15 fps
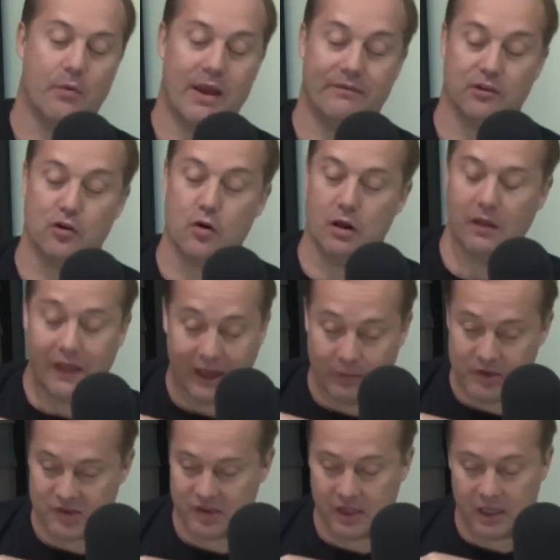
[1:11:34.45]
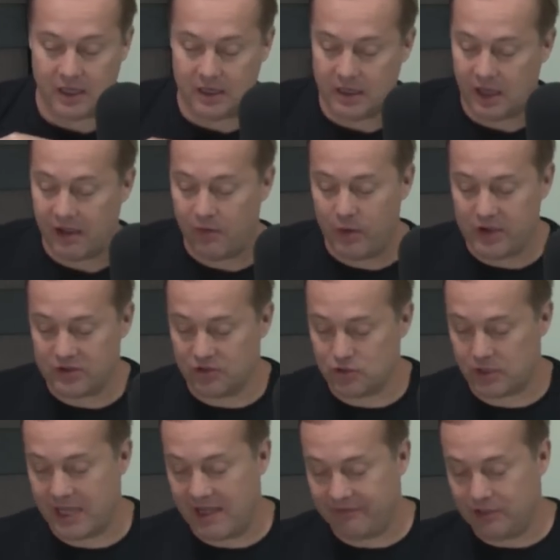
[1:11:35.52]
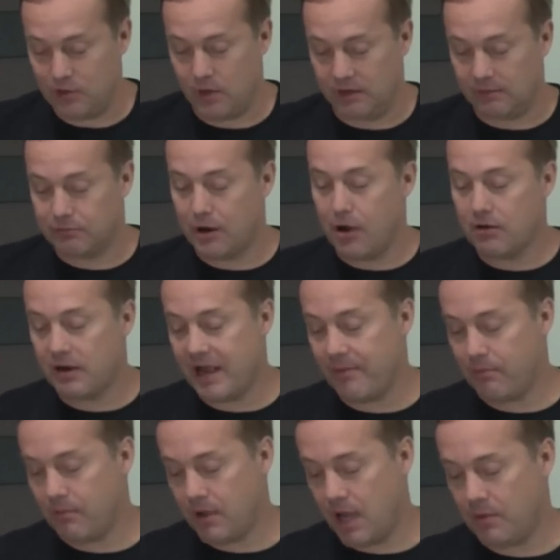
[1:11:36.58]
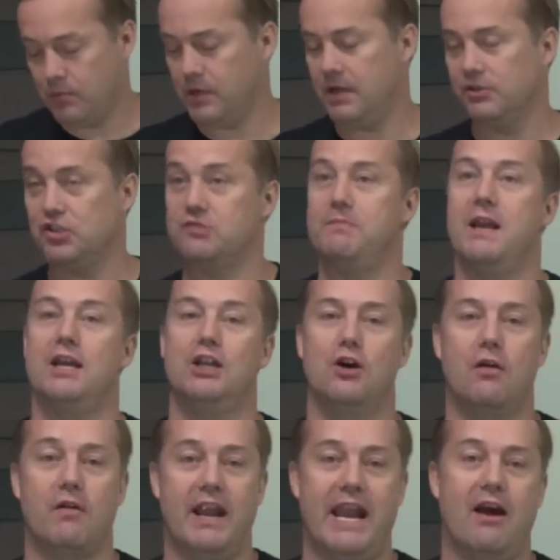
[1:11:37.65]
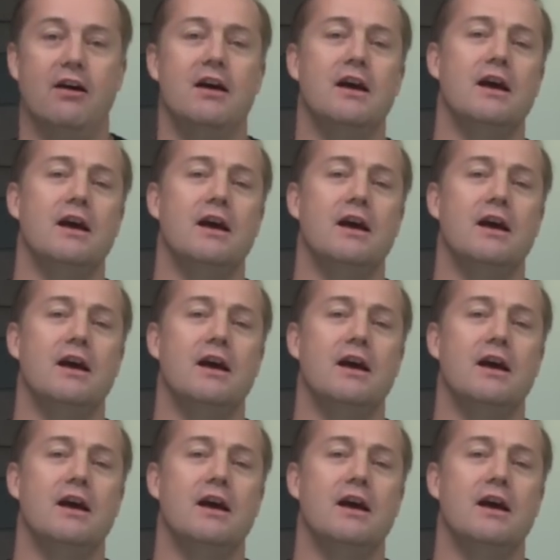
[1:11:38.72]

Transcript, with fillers: We have to call it like we see it. I always enjoy having you on the program. I'm going to just make a note right now.